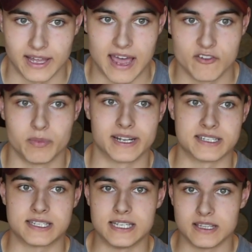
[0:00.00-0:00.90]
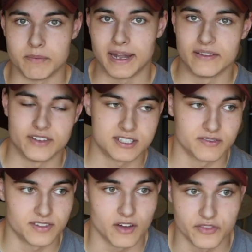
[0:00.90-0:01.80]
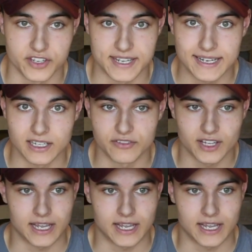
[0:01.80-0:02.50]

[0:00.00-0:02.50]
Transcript: Like everybody's seeing the benefits of the deadlift,